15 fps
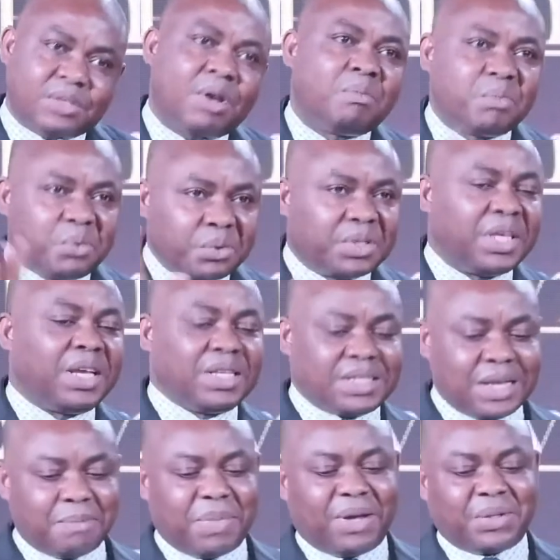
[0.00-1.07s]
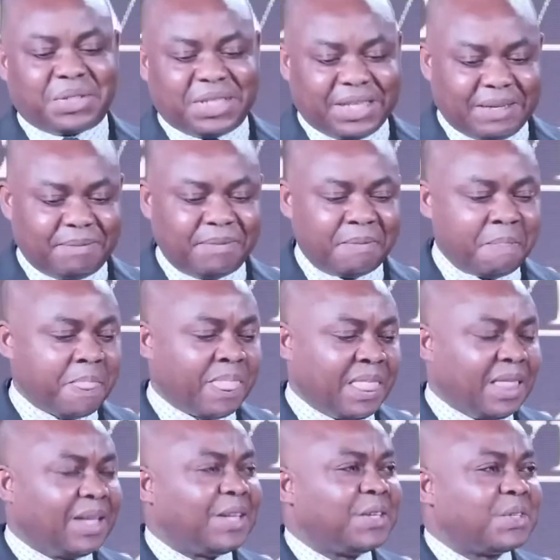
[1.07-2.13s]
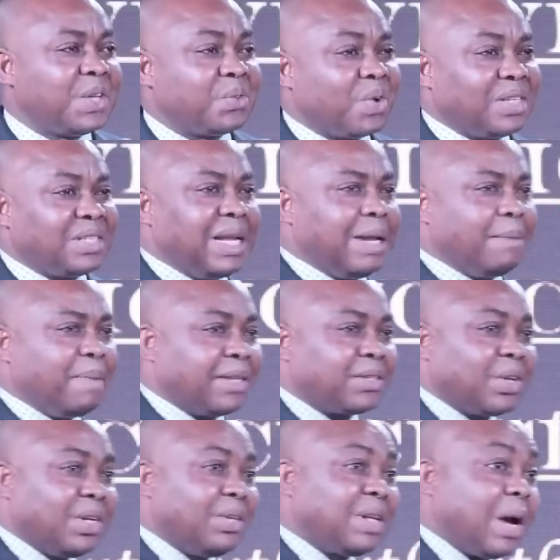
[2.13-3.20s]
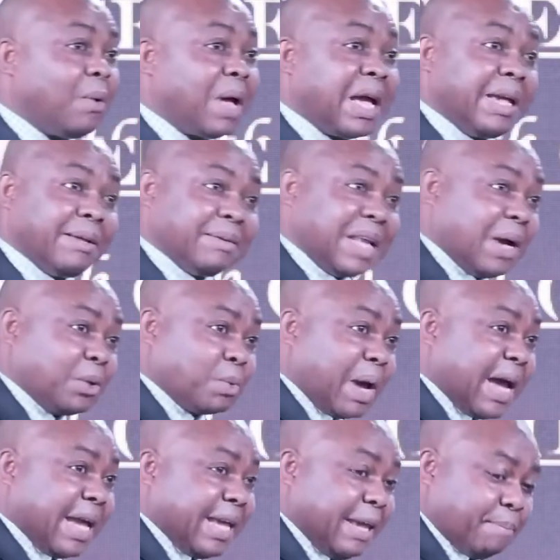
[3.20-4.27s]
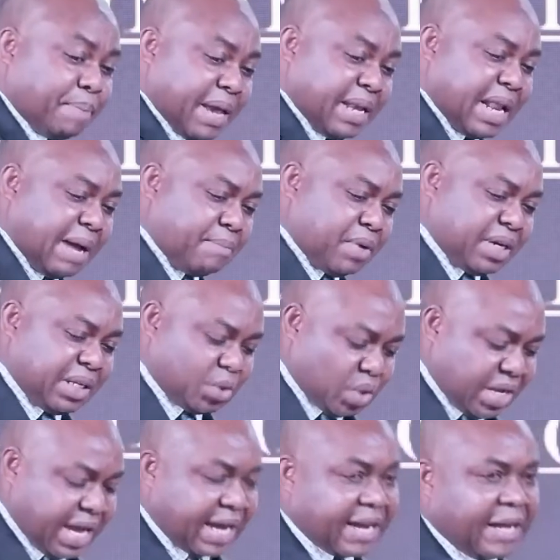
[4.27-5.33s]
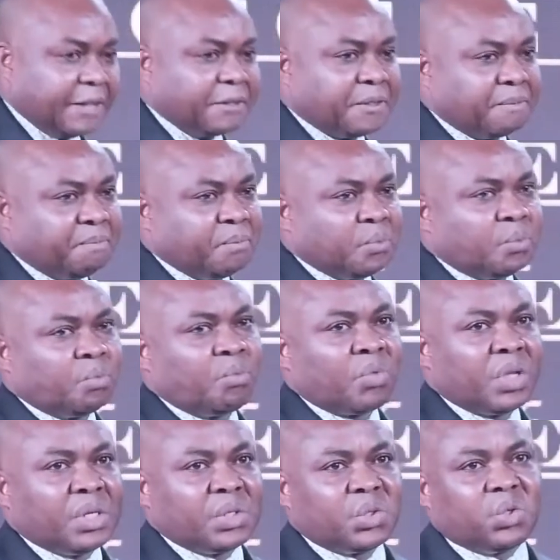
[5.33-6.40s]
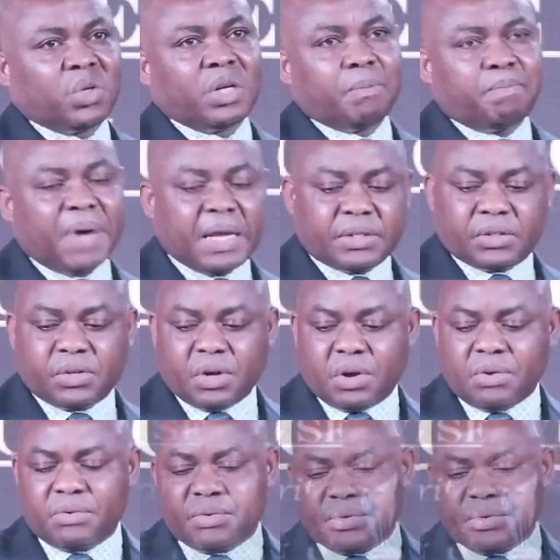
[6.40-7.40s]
some good things about him. So it was then the pastor knew that was why he paid that money to the account. So the pastor